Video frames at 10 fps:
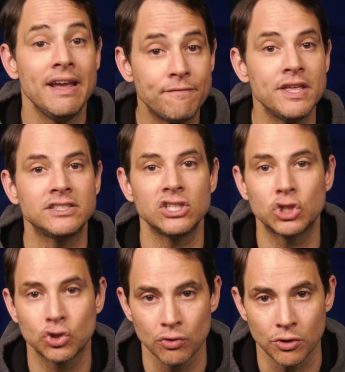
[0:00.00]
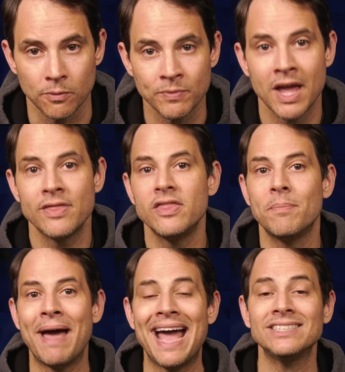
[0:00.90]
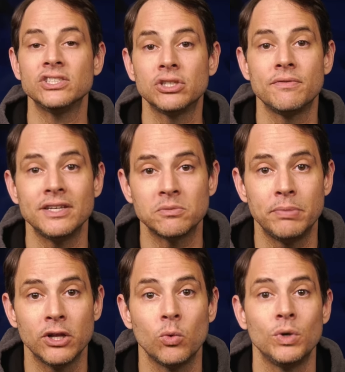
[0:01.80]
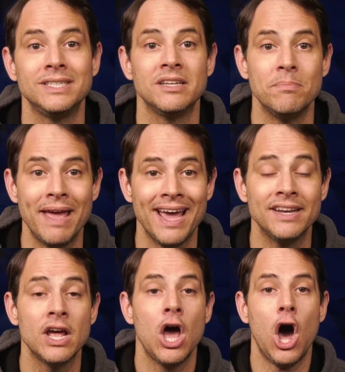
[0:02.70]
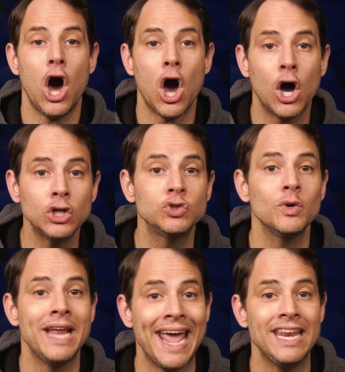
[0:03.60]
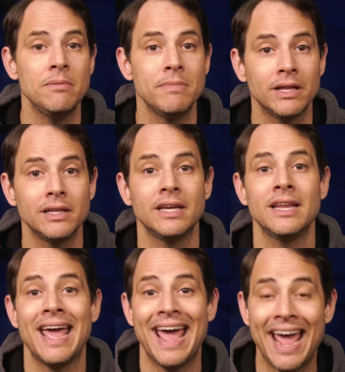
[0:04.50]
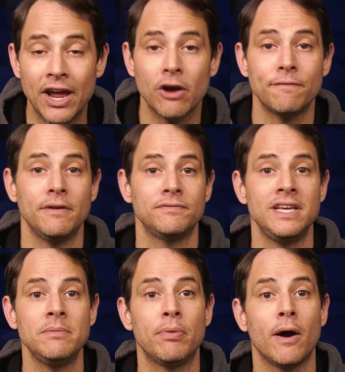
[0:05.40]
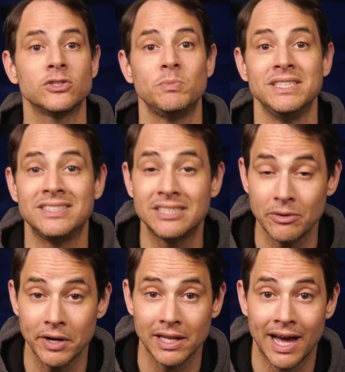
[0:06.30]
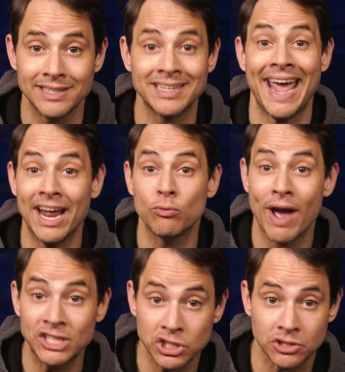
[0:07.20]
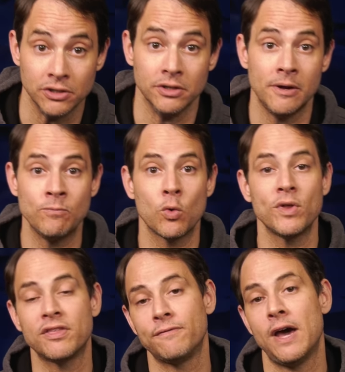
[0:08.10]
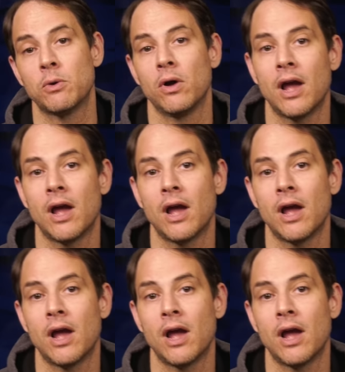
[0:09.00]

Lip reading: If this is true, then the passage of this bill would demand 180 million AR-15 parts be serialized and registered with the federal